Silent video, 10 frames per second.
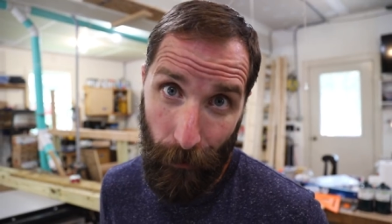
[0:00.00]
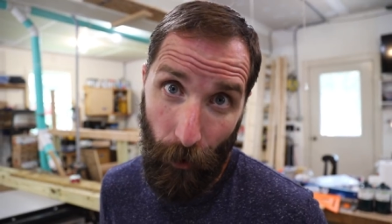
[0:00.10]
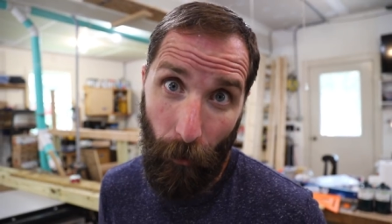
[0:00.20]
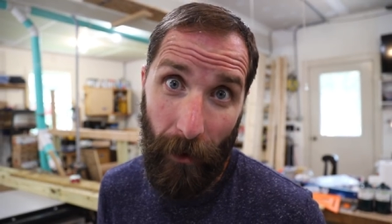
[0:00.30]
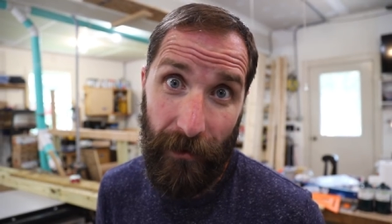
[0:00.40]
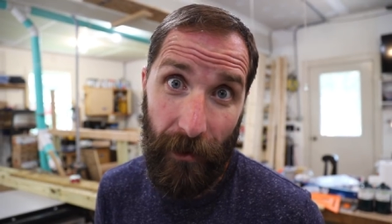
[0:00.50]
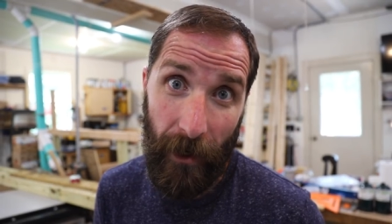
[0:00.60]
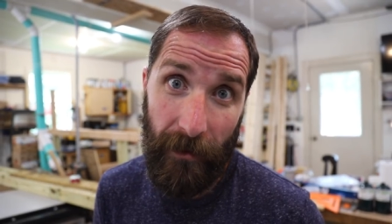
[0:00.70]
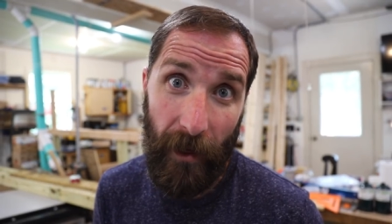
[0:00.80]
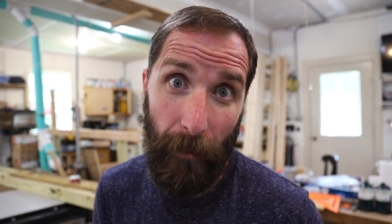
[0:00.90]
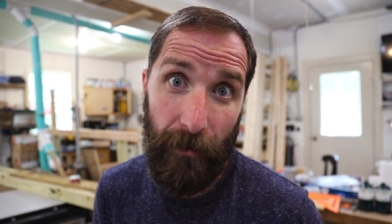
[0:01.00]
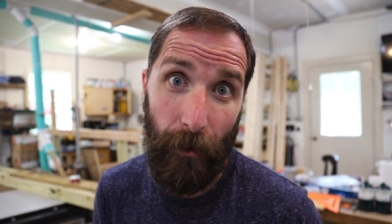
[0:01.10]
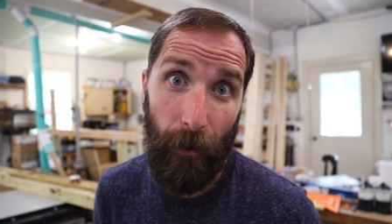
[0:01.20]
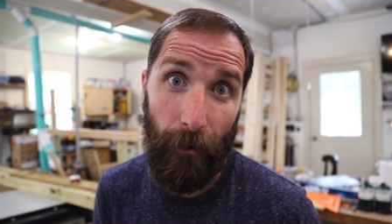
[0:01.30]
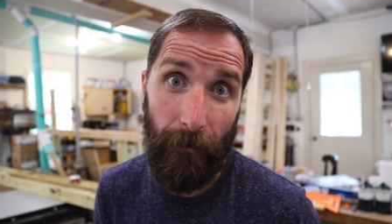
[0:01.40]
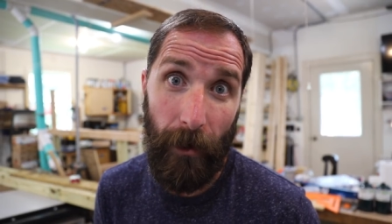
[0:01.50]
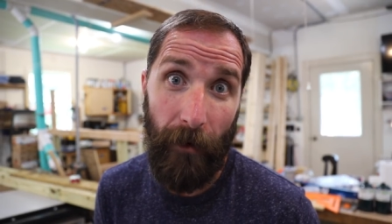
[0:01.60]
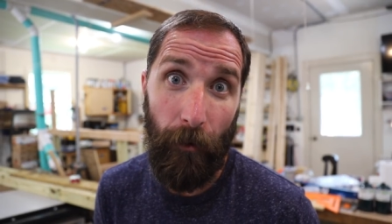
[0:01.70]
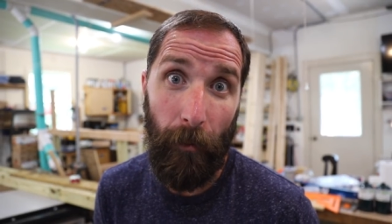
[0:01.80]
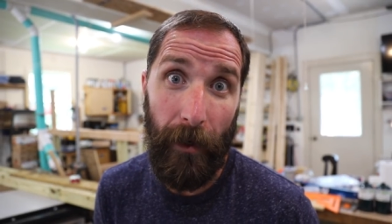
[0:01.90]
Don't miss the next episode of
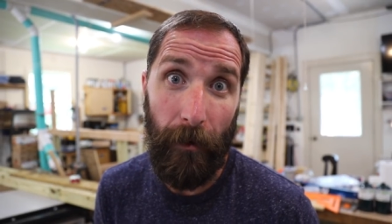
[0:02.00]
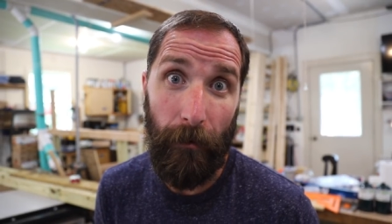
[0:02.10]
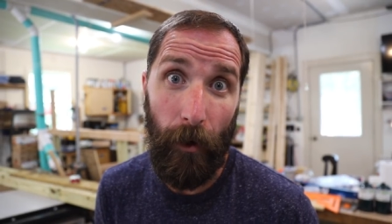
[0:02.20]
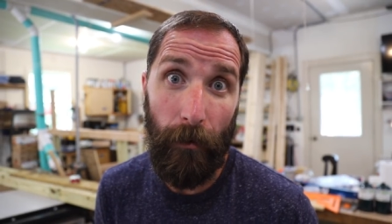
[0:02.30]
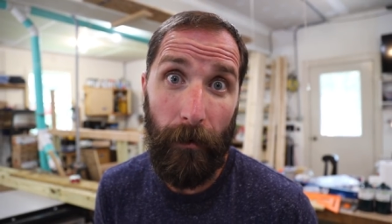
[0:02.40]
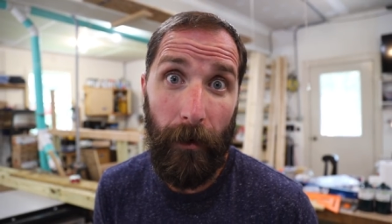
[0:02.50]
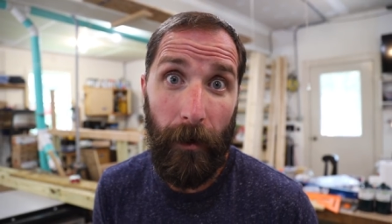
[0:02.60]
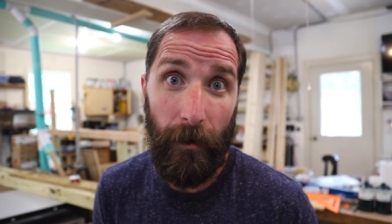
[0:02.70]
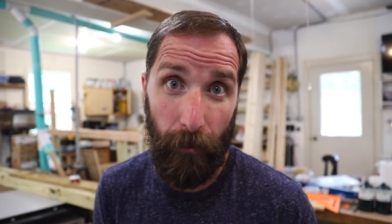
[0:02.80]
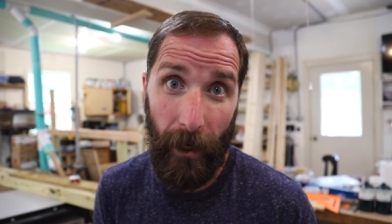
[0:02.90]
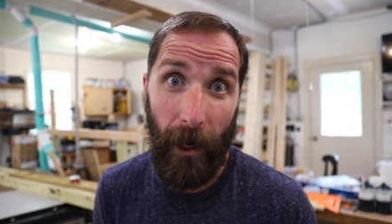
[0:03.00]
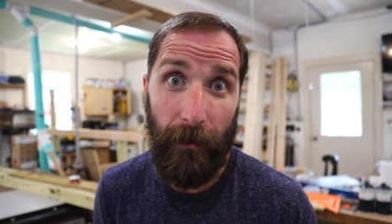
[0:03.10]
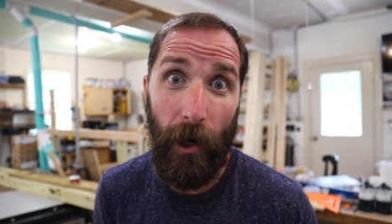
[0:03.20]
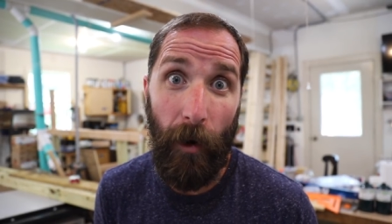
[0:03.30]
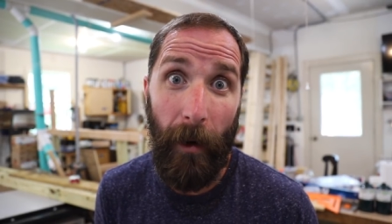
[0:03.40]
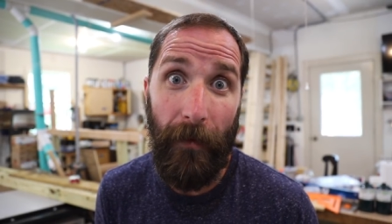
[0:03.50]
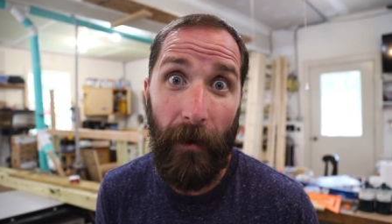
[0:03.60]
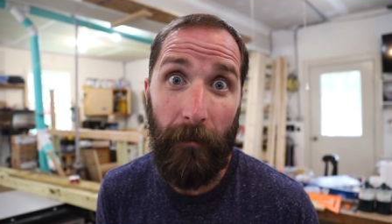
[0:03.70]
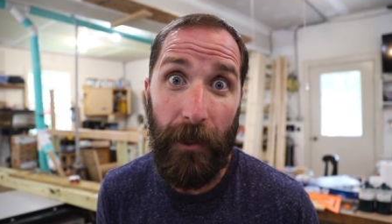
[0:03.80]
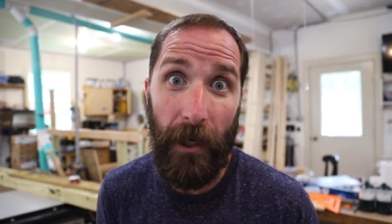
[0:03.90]
Life on Beagle Road. We gotta talk about them